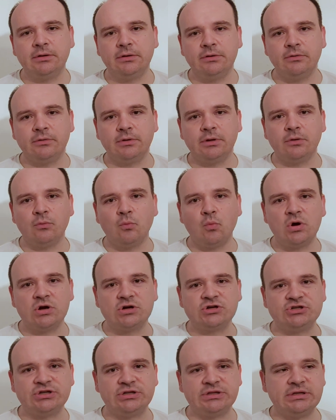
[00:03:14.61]
You can
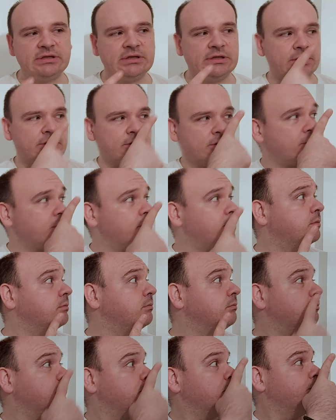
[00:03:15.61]
watch it here.